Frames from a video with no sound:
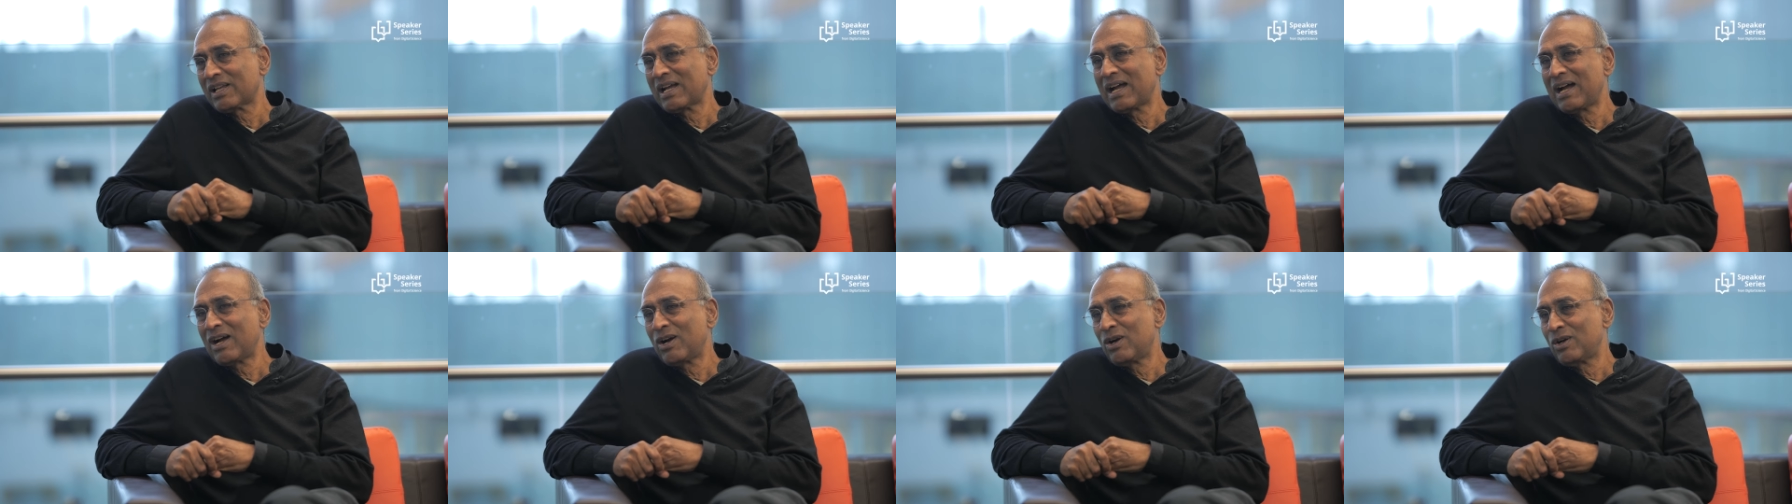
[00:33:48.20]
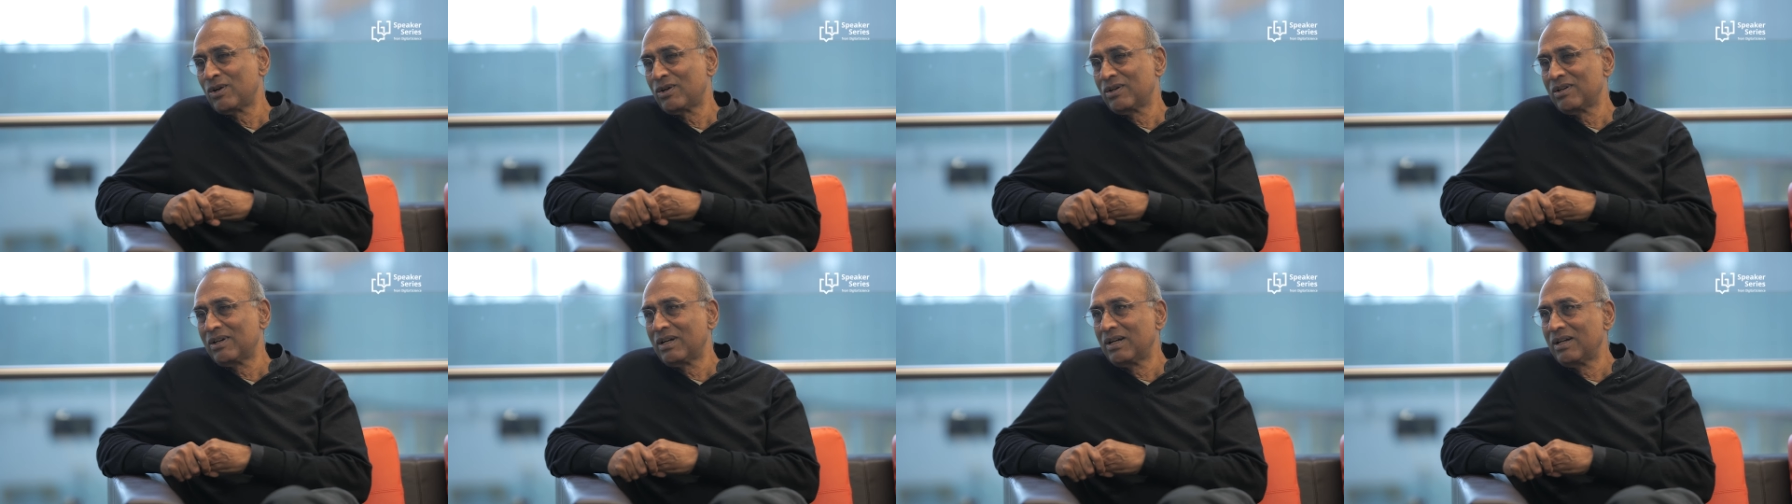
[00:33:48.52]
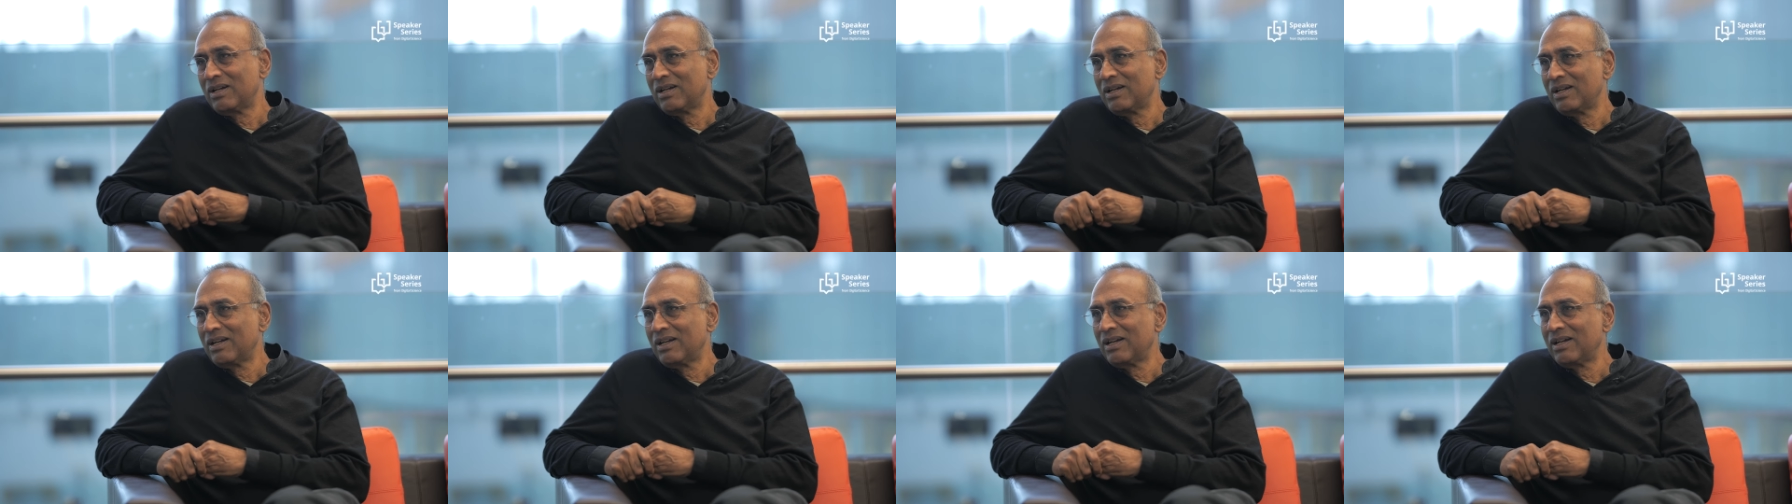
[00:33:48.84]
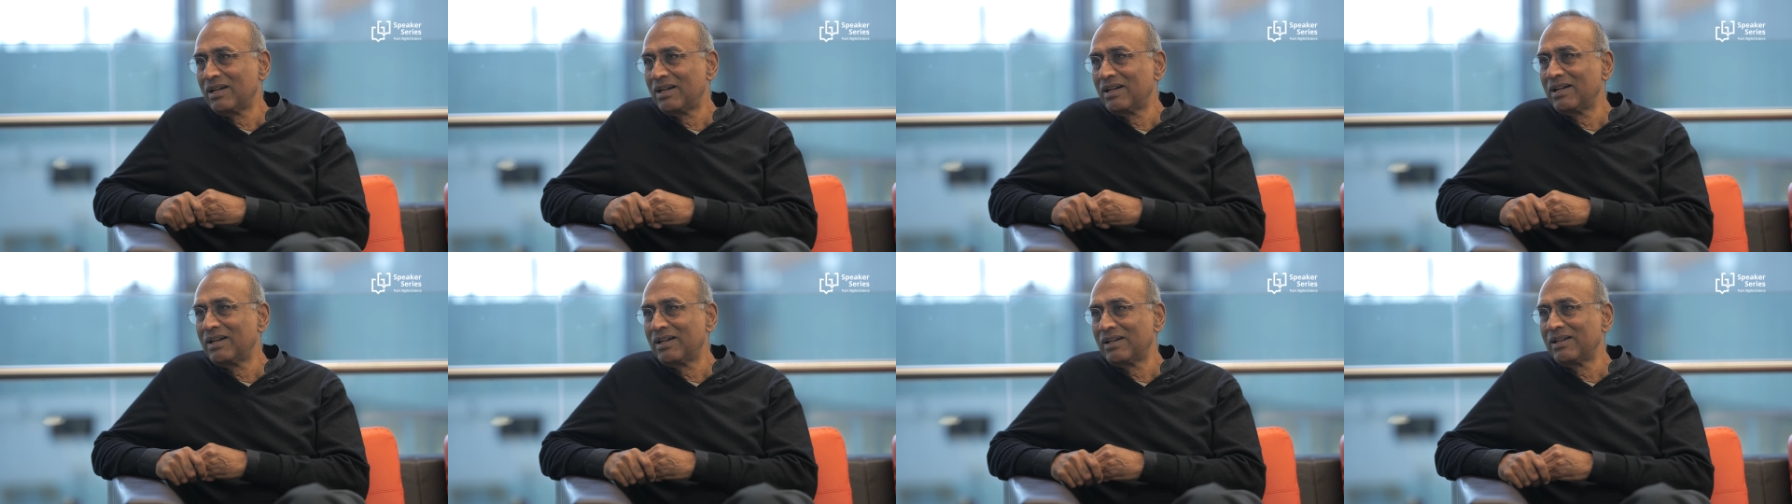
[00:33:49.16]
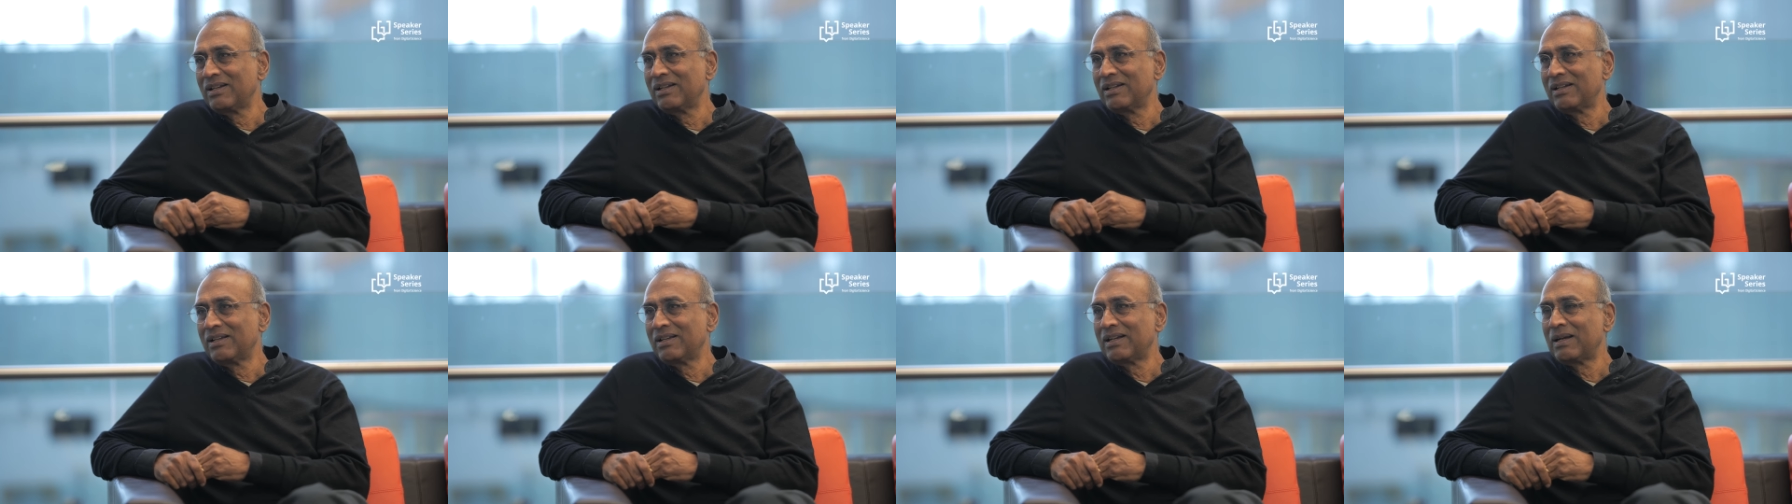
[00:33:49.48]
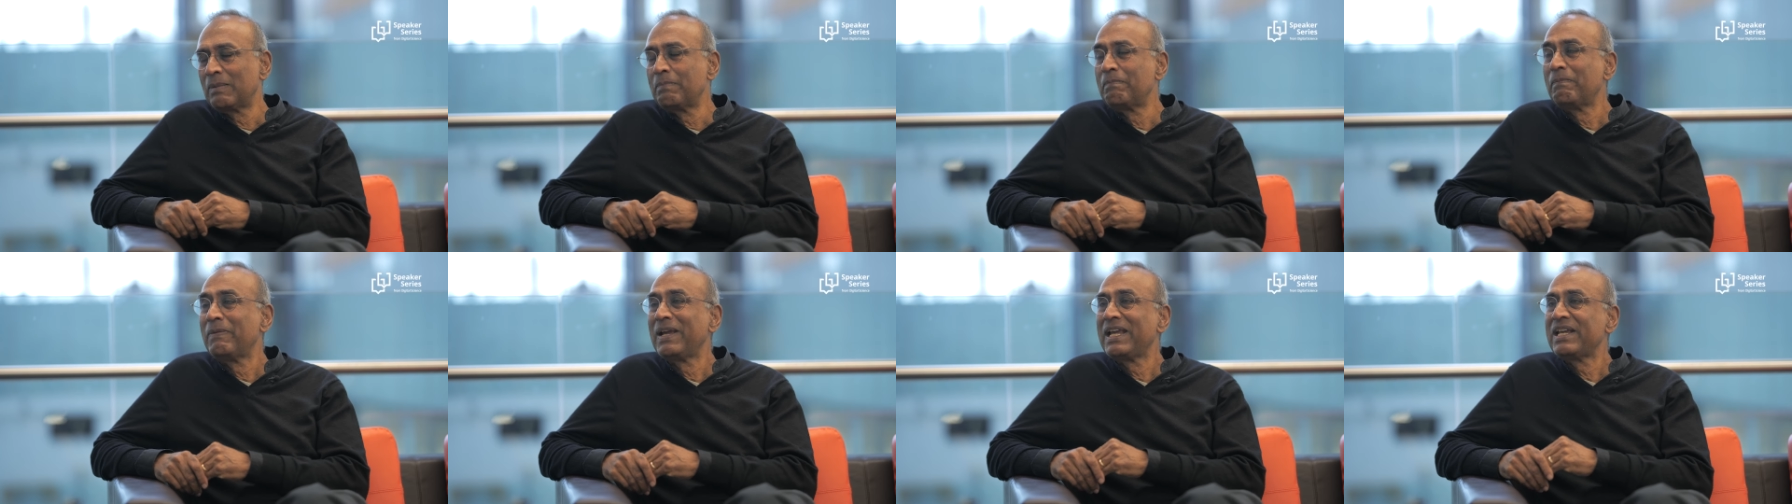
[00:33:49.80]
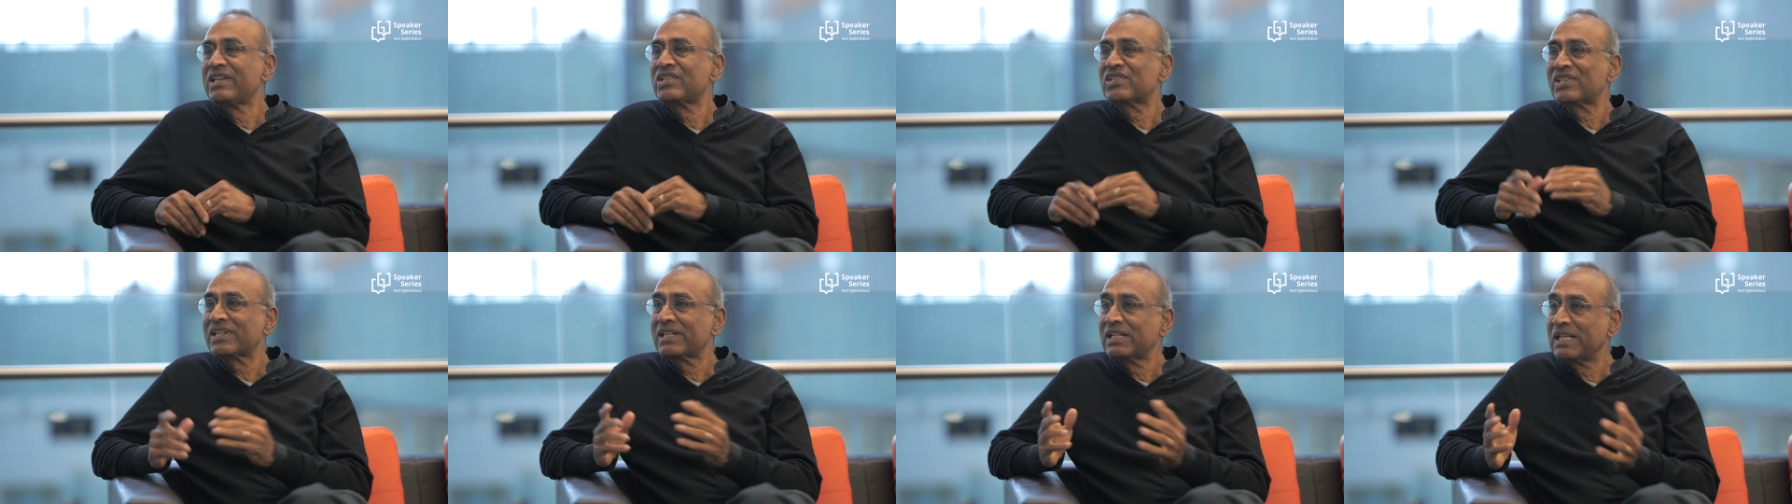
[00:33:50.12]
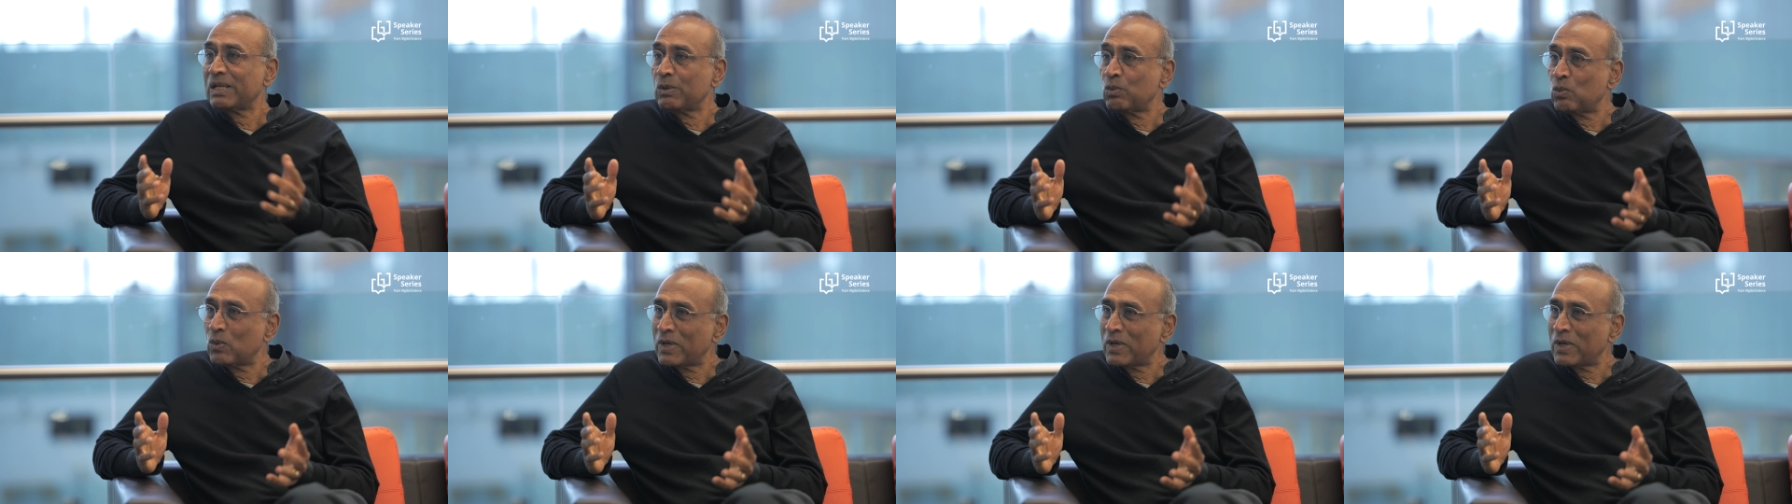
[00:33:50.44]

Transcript: at how amazingly